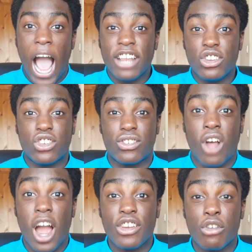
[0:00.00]
and you
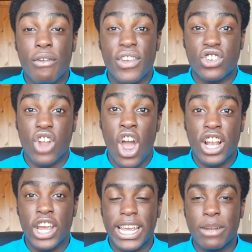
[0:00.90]
starting your revision
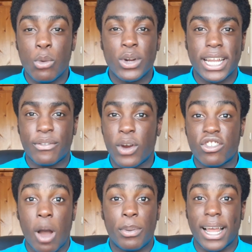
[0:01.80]
earlier in the morning, for
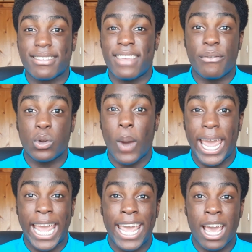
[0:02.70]
example like 7 or
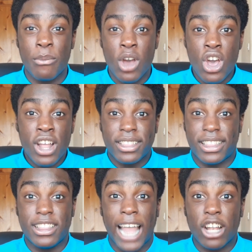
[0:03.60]
8 AM,
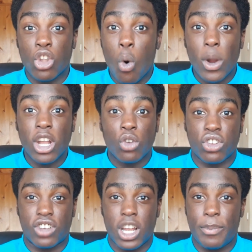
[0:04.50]
like no one else
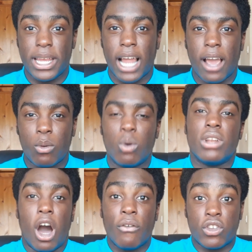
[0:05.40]
is going to be like, or
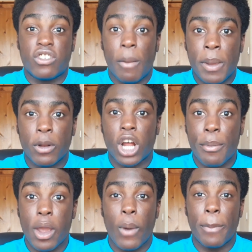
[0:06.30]
obviously some people are going
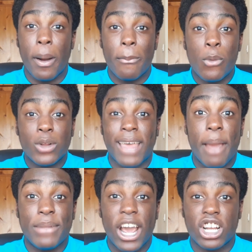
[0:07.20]
to be awake, but more
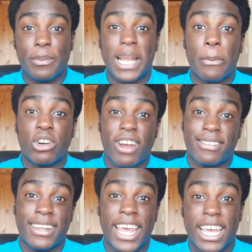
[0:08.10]
time they're going to be like
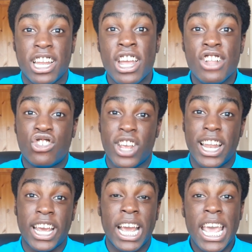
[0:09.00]
procrastinating,
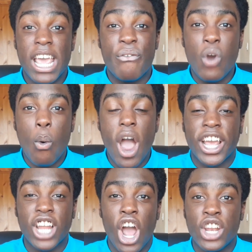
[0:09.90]
chilling. If you're
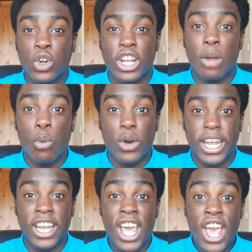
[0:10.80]
working early on in the
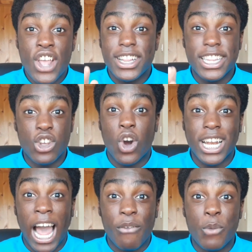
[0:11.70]
morning, you're
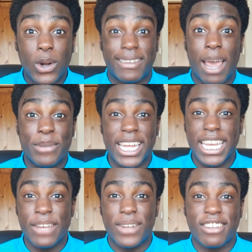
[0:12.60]
gonna have more time in
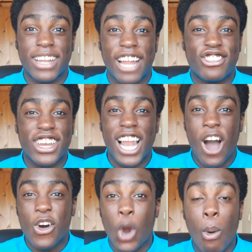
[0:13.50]
the evening to like chill
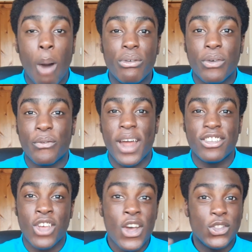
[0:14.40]
out, go out with your
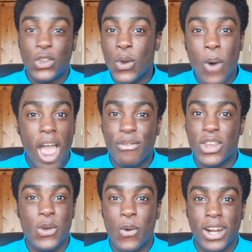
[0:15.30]
friends, do whatever
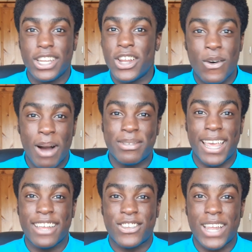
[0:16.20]
you want, you know what I'm
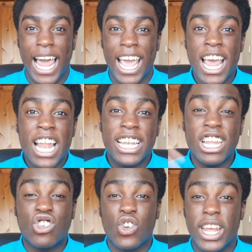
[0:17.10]
saying? So like,
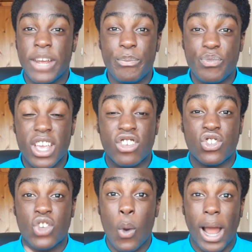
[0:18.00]
literally, it's
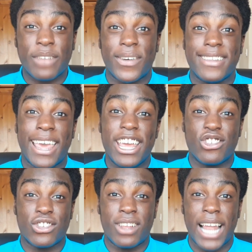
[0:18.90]
so
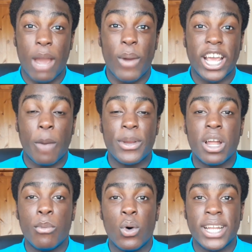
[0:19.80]
advantageous to like wake up in
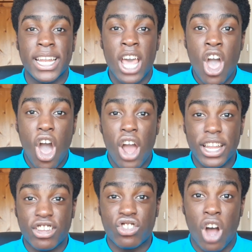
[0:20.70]
the morning
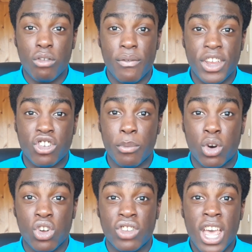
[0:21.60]
early to start revision,
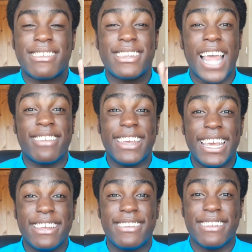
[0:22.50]
because it's less
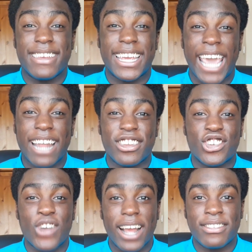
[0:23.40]
easy to get
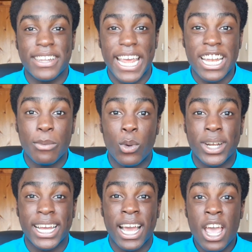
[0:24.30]
distracted in the
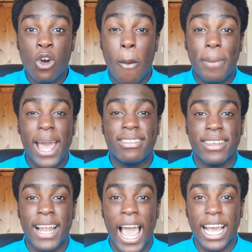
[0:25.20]
morning compared
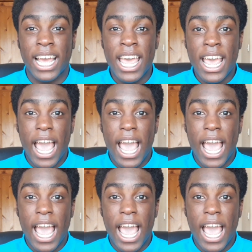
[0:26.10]
to like